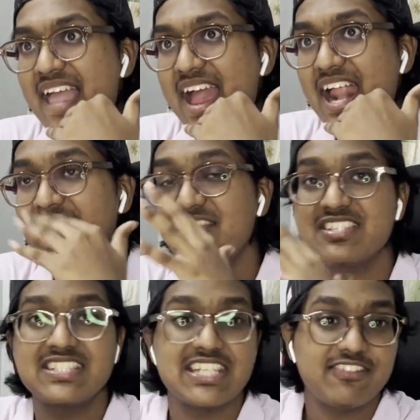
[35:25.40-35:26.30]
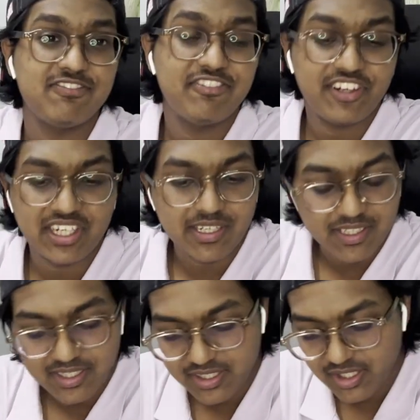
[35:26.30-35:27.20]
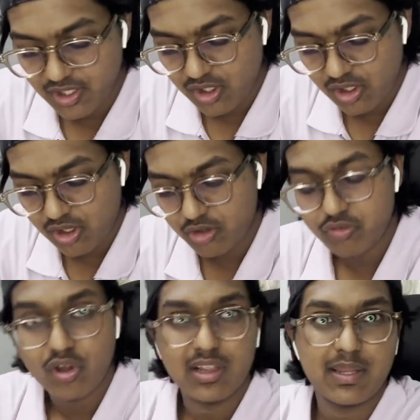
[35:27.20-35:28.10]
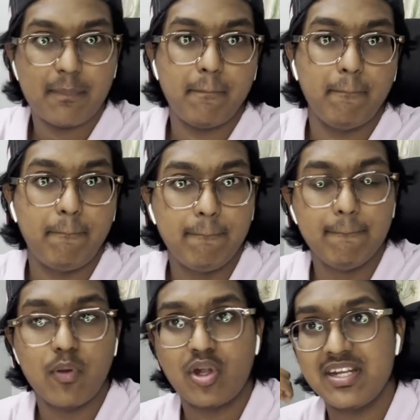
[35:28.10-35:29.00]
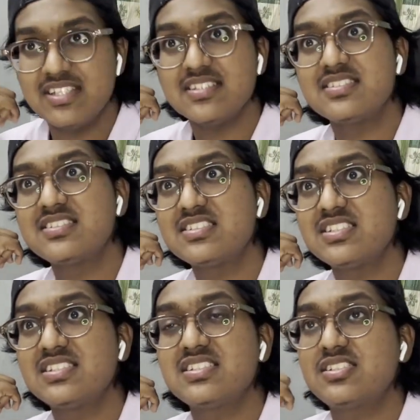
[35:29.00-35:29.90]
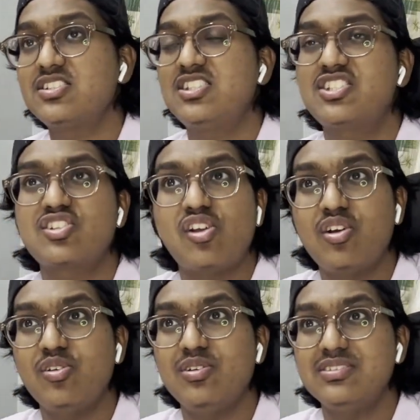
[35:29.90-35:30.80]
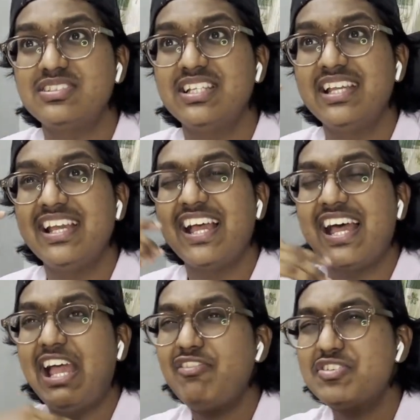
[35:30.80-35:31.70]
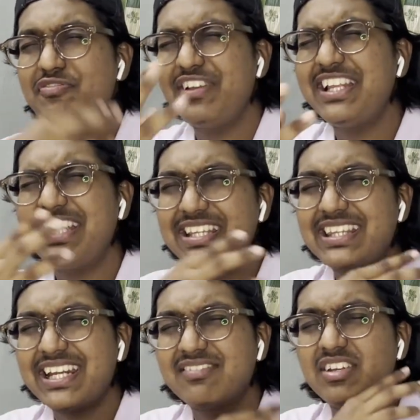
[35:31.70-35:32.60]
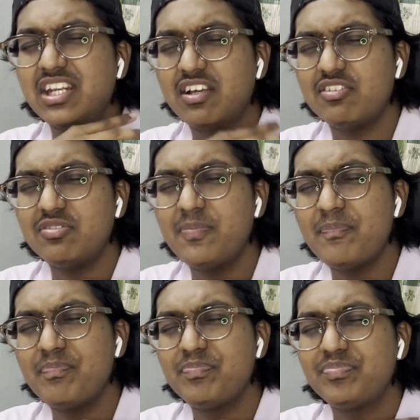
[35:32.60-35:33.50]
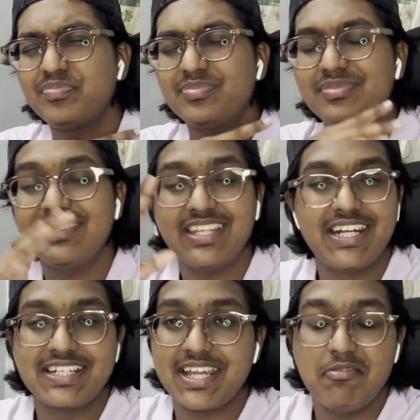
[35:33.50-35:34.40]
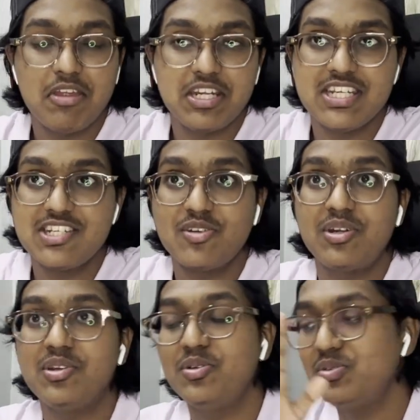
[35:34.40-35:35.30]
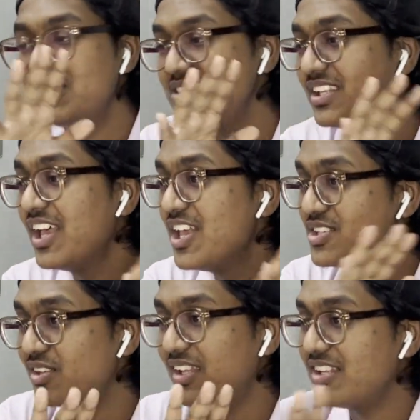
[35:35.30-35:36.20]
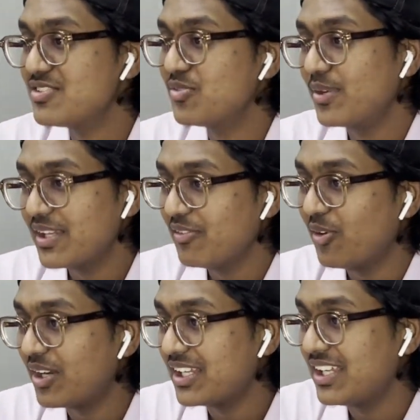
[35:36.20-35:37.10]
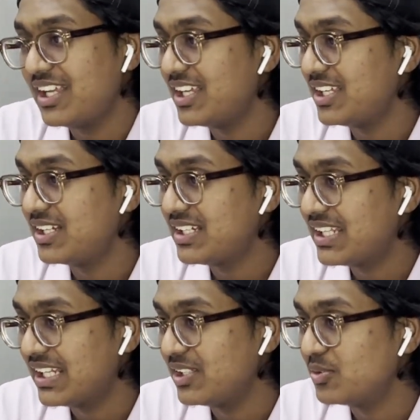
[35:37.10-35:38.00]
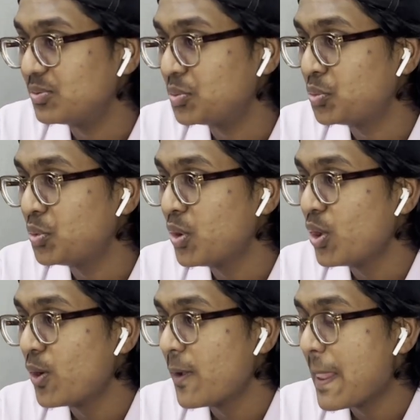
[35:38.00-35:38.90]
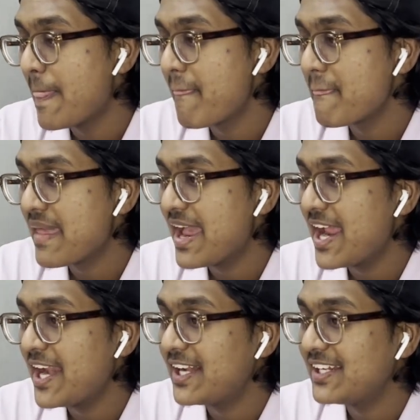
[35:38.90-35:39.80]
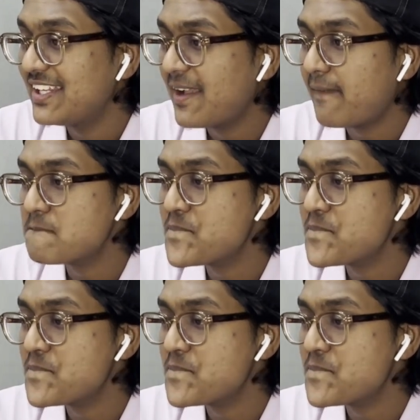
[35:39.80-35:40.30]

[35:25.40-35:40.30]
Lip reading: and I was set free of all the bondages, the strongholds. I was feeling it that way now. That time I did not know this. So that is what I wanna tell you. And yeah,